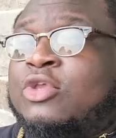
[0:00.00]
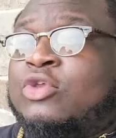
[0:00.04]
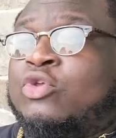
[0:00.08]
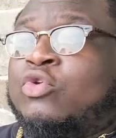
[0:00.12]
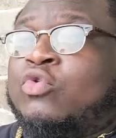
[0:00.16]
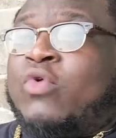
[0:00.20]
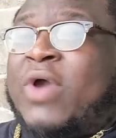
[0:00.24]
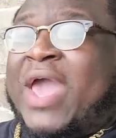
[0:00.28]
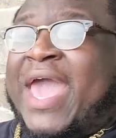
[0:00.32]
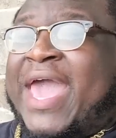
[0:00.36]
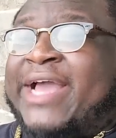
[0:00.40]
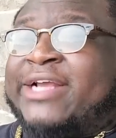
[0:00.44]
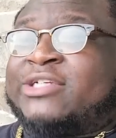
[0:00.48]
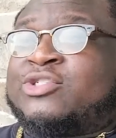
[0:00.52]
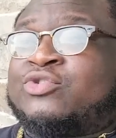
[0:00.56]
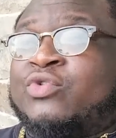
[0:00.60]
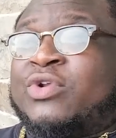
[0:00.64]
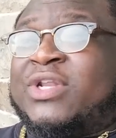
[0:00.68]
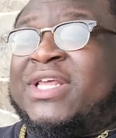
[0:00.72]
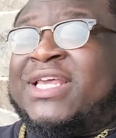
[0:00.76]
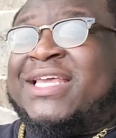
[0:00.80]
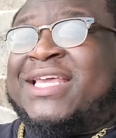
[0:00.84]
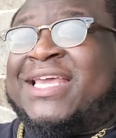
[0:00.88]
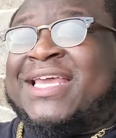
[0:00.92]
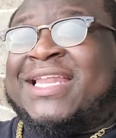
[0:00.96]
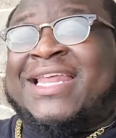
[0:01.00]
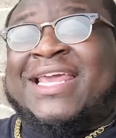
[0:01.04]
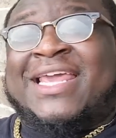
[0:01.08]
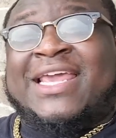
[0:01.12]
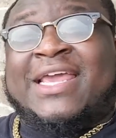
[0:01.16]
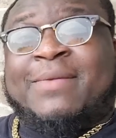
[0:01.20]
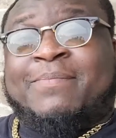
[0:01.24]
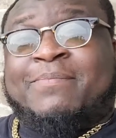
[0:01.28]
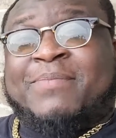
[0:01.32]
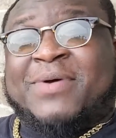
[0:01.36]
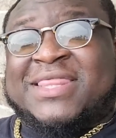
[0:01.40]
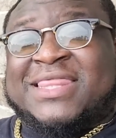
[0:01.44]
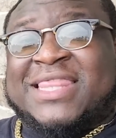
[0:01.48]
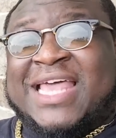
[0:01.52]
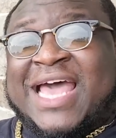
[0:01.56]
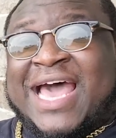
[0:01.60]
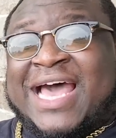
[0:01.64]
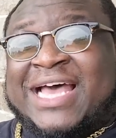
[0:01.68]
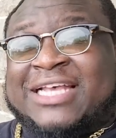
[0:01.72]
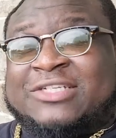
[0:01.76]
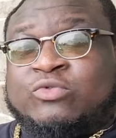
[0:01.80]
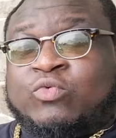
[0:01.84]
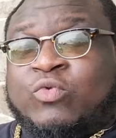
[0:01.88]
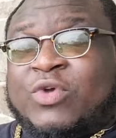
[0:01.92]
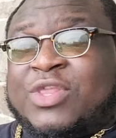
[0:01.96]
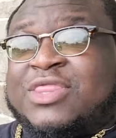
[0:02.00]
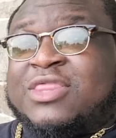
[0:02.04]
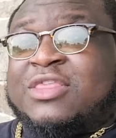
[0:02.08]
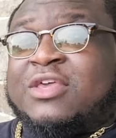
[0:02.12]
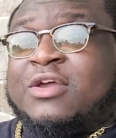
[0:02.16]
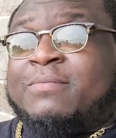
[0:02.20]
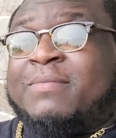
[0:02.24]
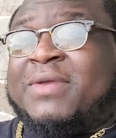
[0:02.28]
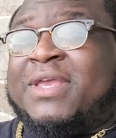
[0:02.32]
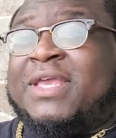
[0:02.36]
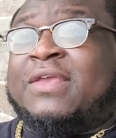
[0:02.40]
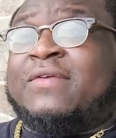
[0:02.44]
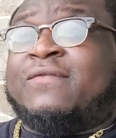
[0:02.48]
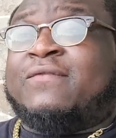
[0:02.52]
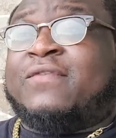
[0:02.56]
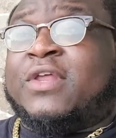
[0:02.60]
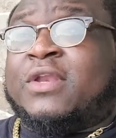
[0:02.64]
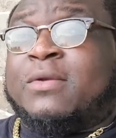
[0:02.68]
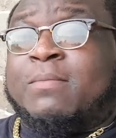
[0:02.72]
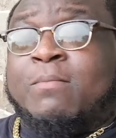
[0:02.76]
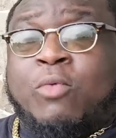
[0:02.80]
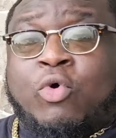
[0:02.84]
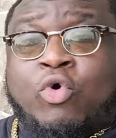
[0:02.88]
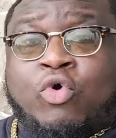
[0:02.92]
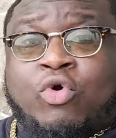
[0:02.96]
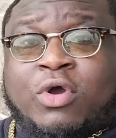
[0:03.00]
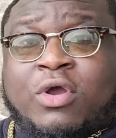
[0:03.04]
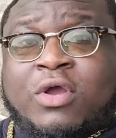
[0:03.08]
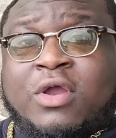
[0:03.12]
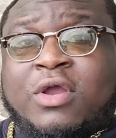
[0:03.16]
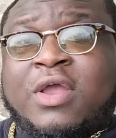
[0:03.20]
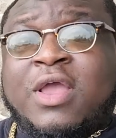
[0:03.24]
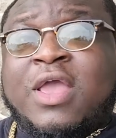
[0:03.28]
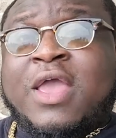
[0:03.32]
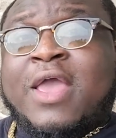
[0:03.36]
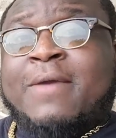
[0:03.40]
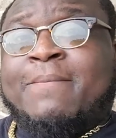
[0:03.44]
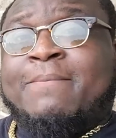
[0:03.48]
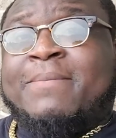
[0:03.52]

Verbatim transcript: you actually can empathize with them even more